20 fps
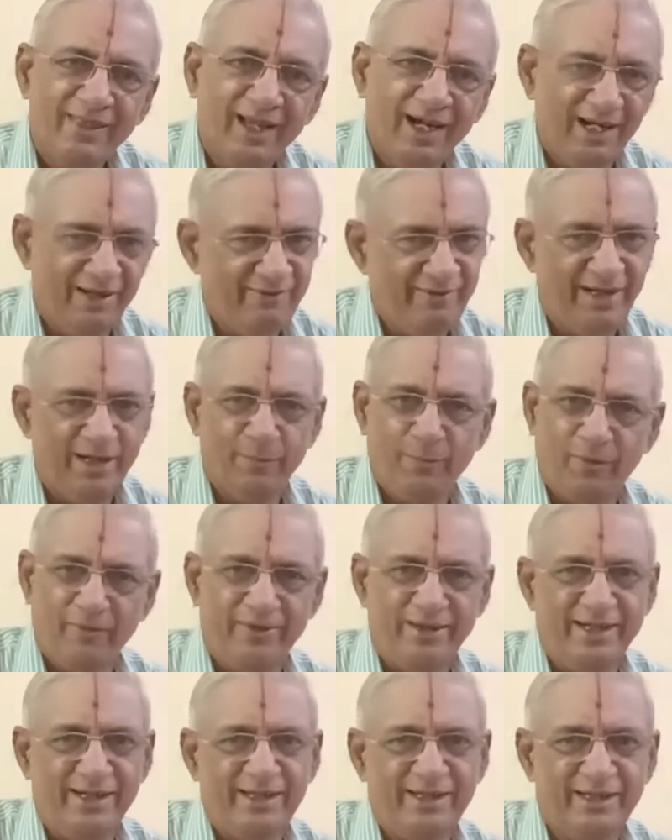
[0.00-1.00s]
and we had
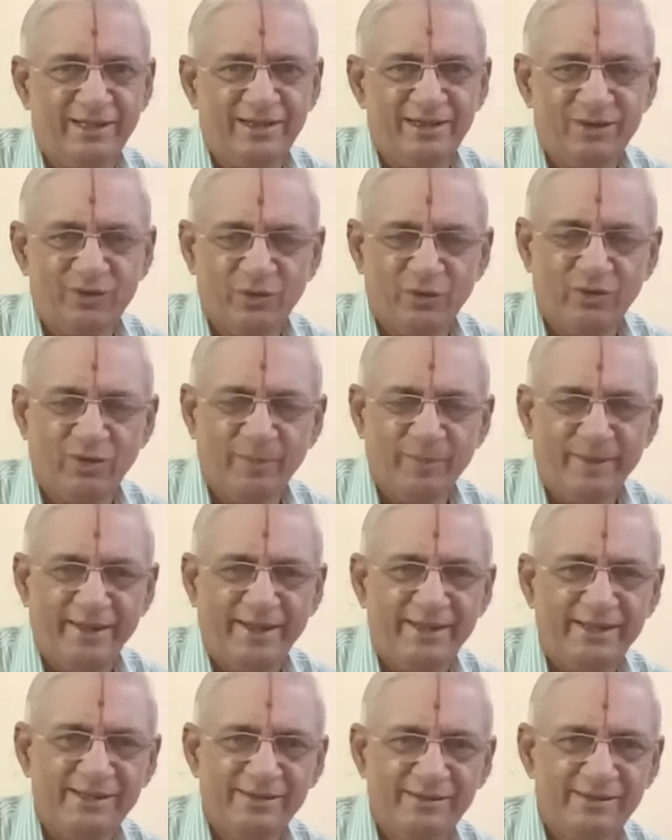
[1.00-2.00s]
provided that to our
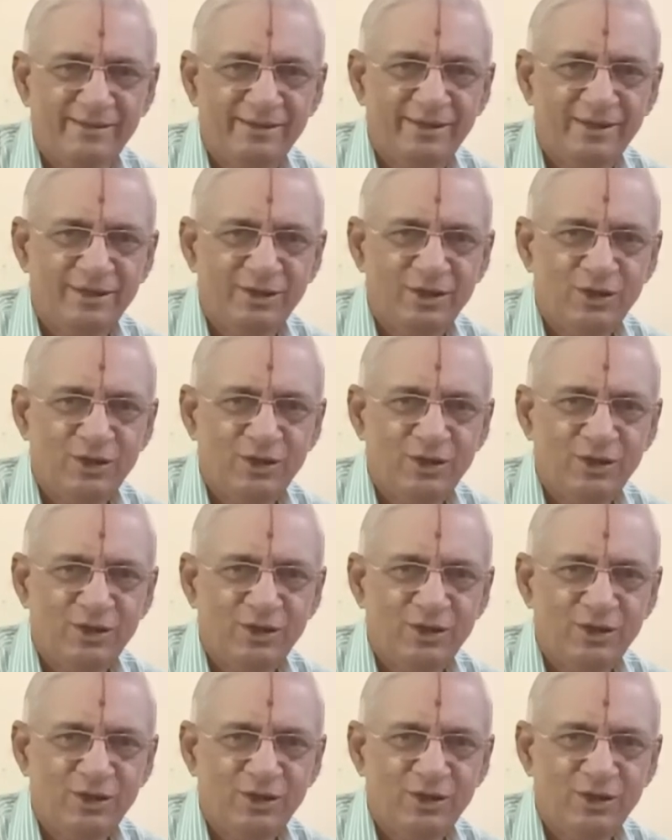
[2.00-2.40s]
parents.